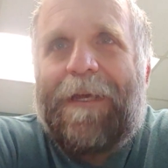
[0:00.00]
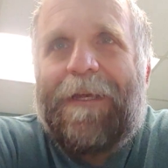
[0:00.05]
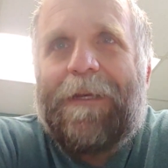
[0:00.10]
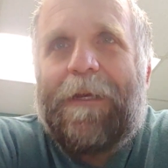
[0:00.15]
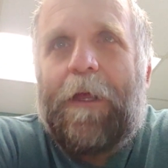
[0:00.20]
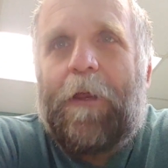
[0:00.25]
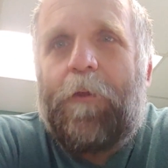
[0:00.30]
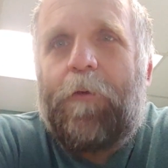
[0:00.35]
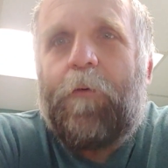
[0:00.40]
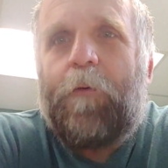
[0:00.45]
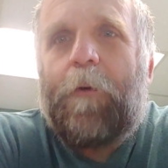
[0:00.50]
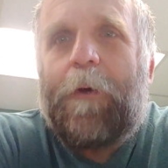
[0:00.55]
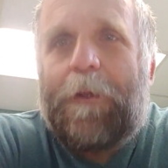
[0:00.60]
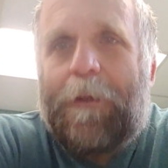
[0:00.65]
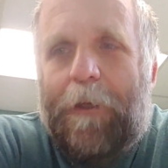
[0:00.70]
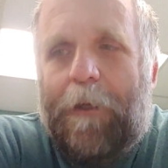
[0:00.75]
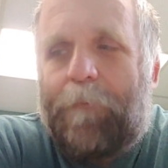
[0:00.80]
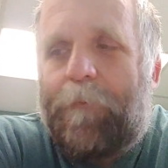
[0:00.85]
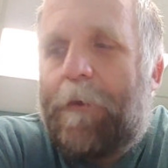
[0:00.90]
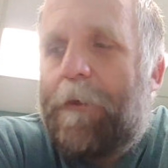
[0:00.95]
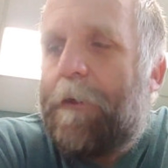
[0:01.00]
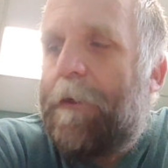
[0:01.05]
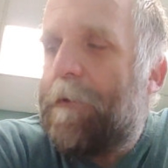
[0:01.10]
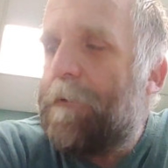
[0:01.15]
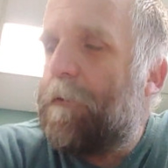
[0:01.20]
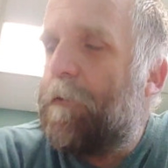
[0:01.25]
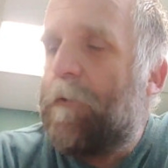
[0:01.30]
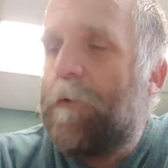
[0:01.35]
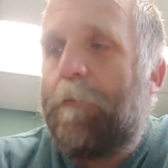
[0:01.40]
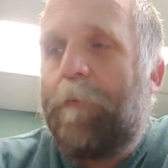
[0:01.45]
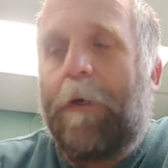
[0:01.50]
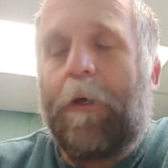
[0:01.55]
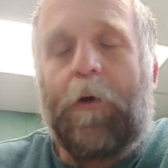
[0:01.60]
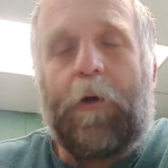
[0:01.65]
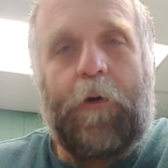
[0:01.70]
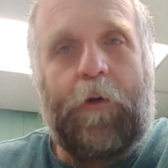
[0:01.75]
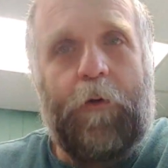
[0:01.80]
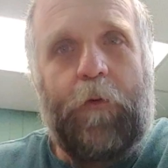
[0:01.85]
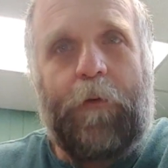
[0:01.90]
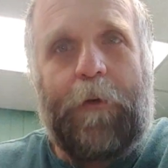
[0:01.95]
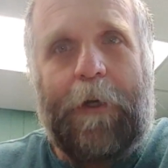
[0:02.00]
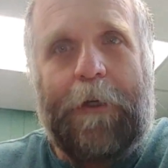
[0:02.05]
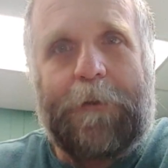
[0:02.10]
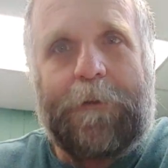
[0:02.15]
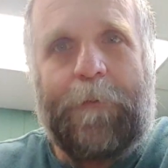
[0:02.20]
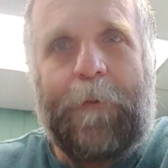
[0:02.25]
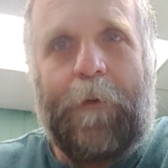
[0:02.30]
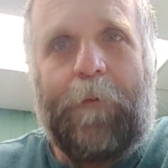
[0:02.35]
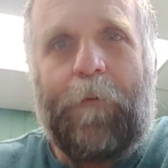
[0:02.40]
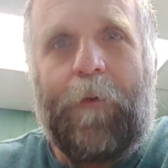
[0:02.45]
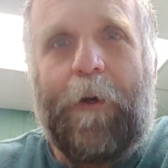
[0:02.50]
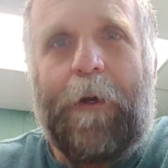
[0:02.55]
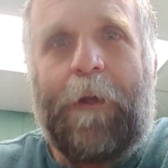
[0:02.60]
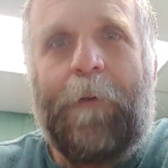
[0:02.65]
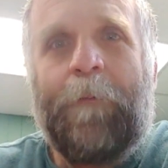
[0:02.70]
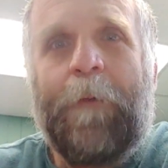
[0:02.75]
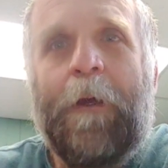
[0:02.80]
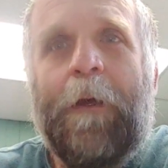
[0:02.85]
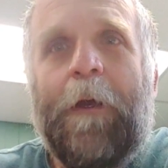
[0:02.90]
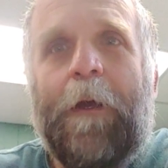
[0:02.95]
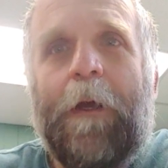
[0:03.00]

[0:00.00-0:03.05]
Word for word: 8 through 11 is going to be our New Testament reading.